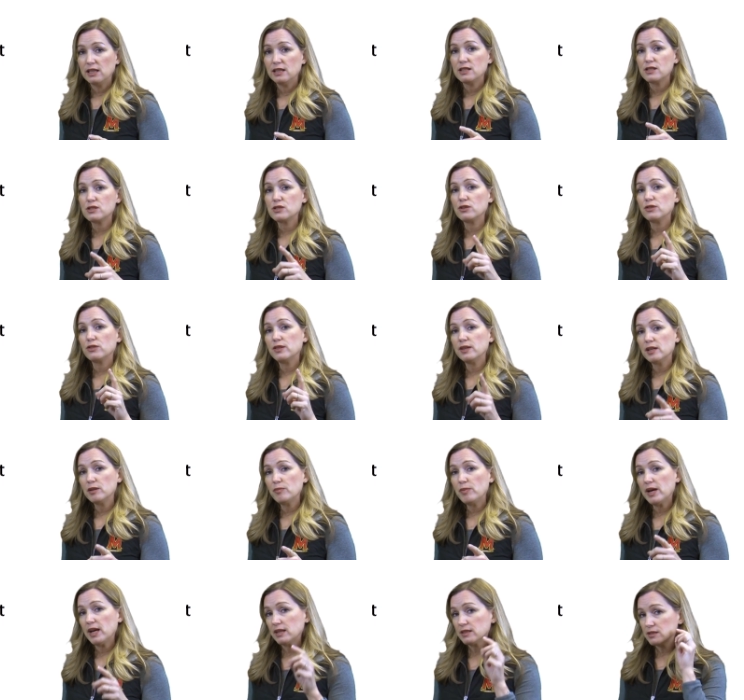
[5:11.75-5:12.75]
So think
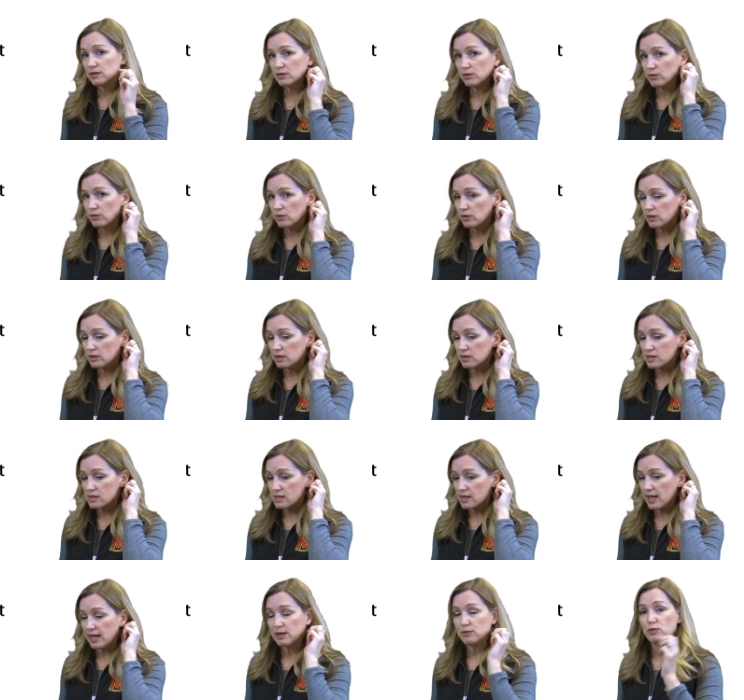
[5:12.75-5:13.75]
back to the
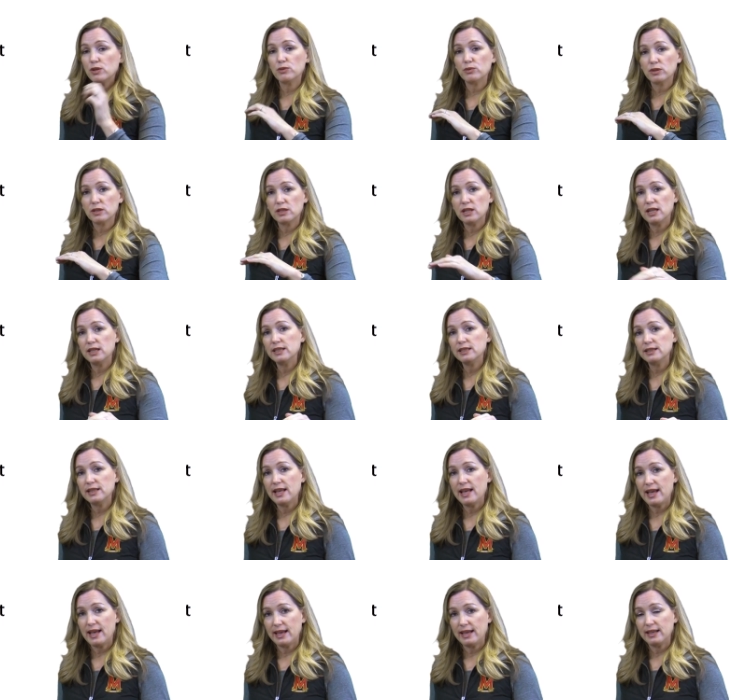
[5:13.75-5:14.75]
slide where we're cutting the
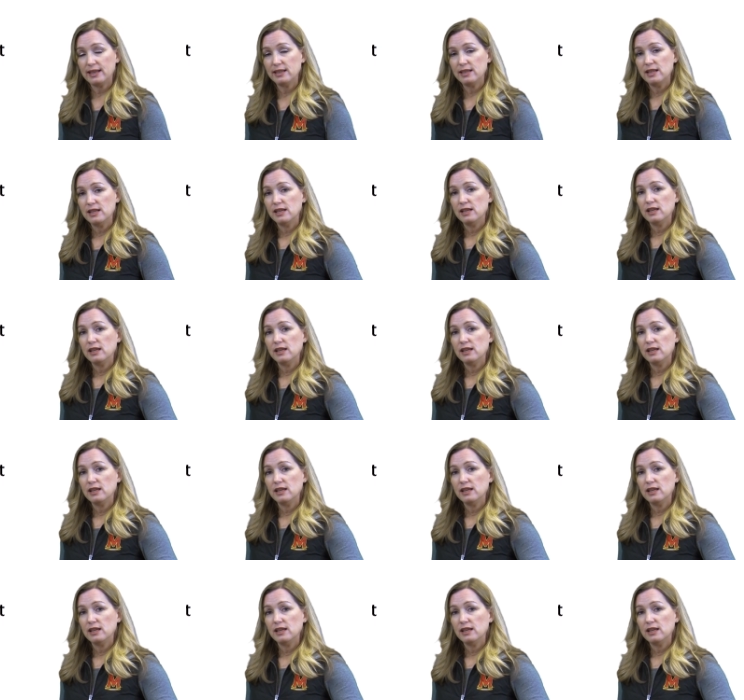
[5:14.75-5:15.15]
hay.